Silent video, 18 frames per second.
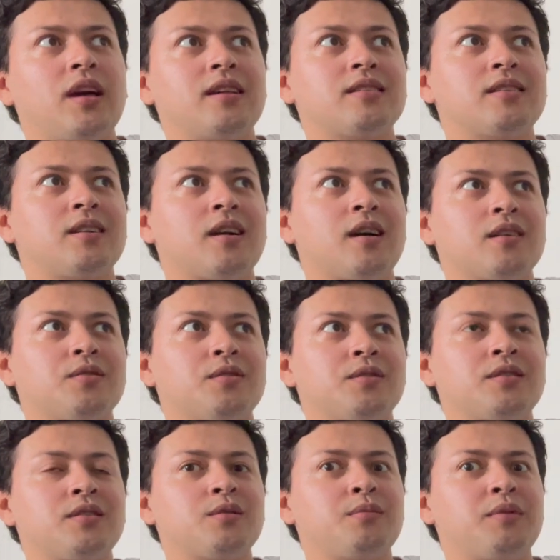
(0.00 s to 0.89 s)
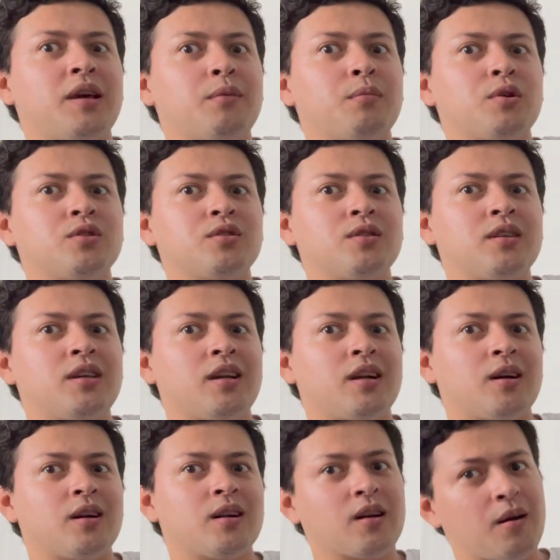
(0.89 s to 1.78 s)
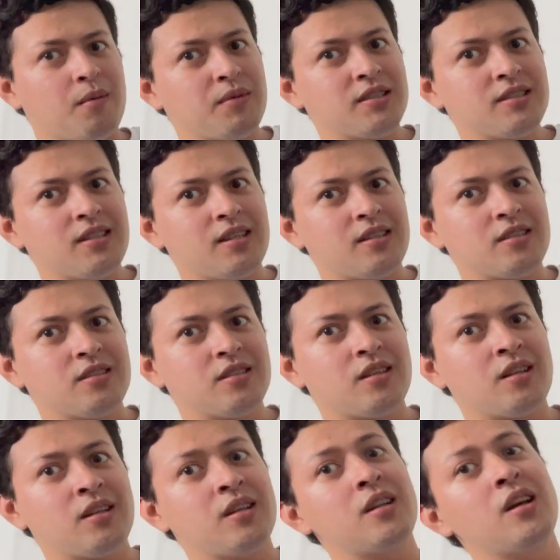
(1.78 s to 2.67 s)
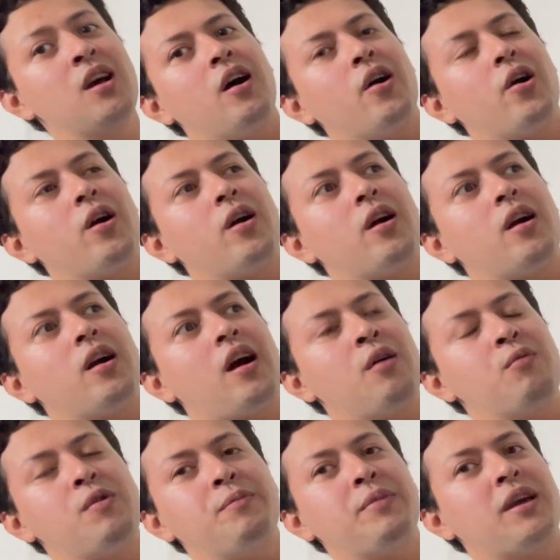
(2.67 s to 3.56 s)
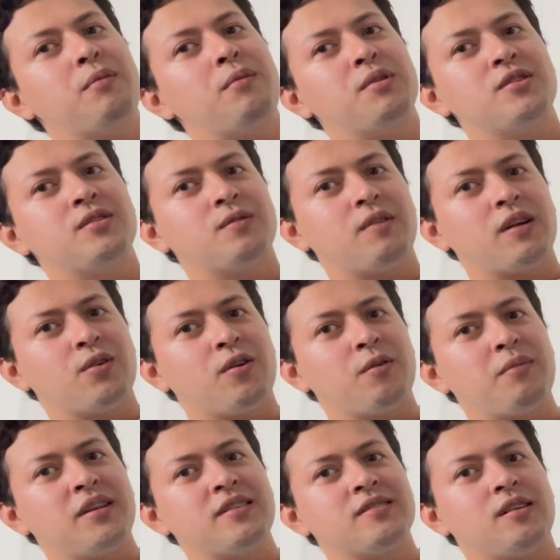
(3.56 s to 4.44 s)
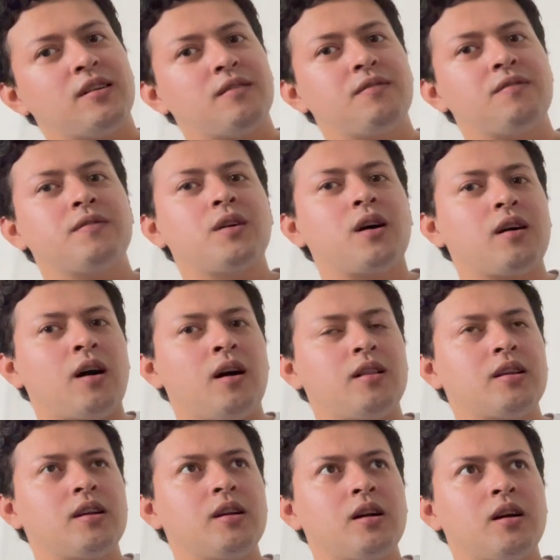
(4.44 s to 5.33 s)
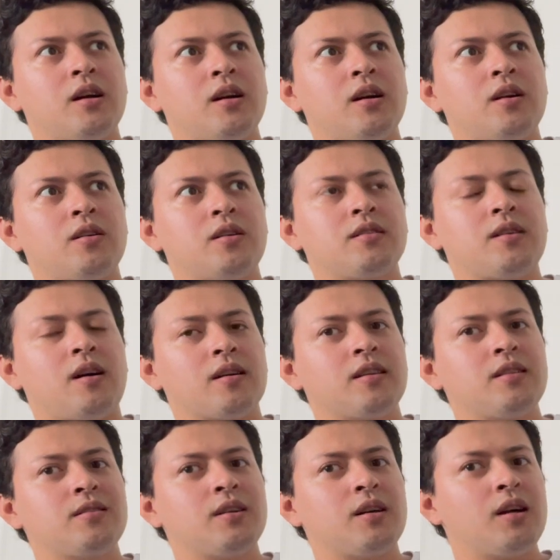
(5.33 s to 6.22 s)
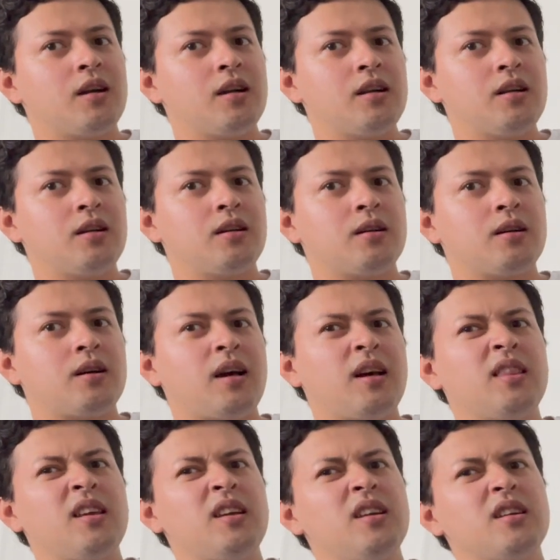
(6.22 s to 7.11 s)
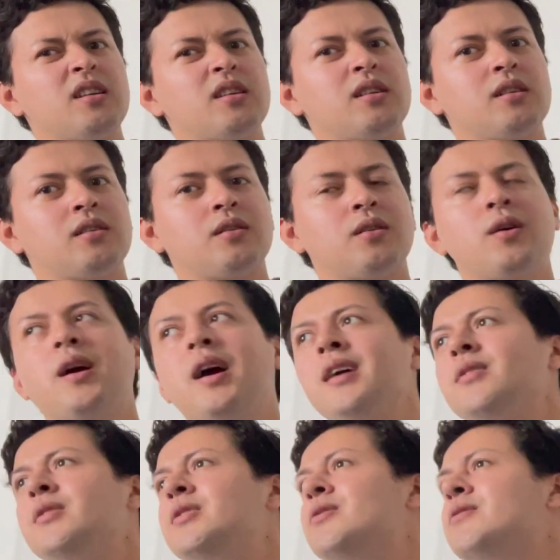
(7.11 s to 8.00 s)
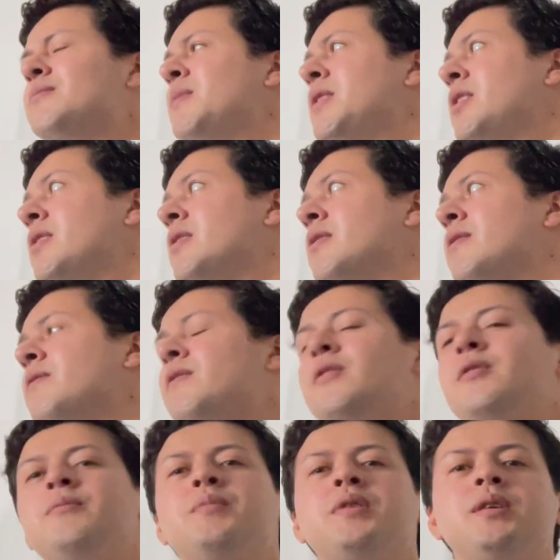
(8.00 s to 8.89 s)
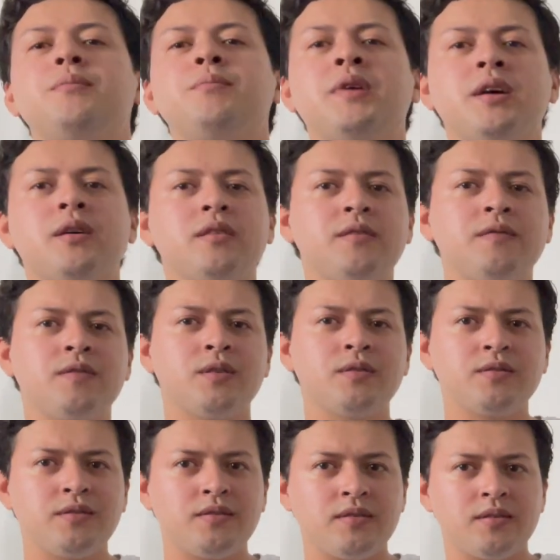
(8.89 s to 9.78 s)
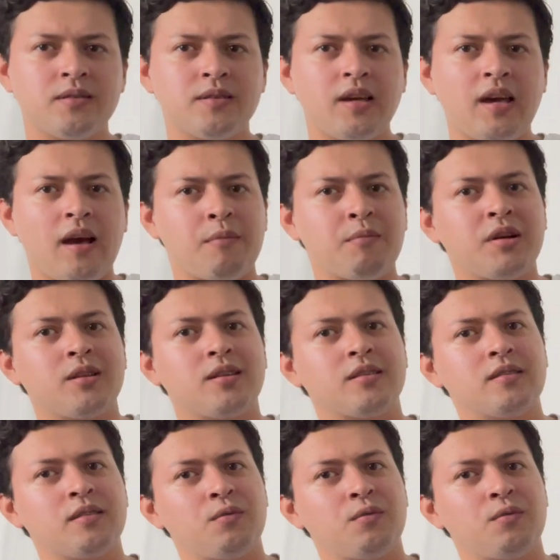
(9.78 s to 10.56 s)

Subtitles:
guys are not going to be able to hear our conversation, or I won't be able to record myself calling her or talking to her, I think. Or I could use my other phone, but my other phone's camera doesn't